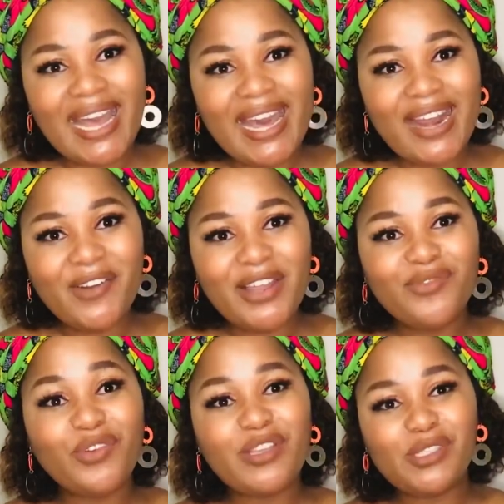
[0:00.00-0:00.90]
all right,
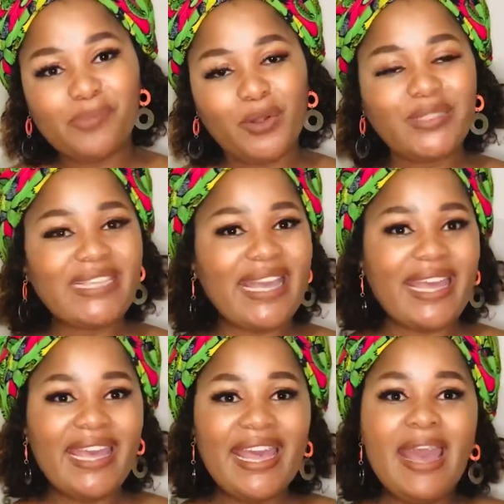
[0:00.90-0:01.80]
for his bald hair.
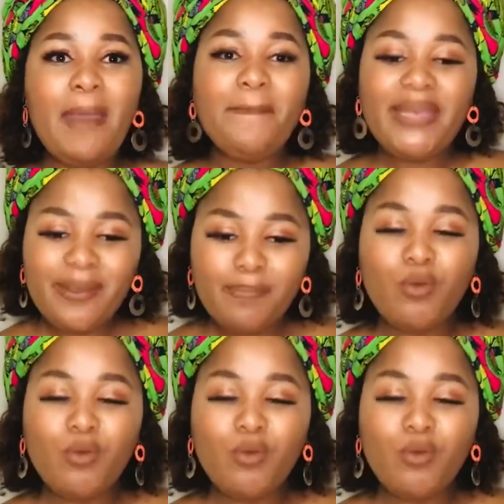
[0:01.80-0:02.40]
People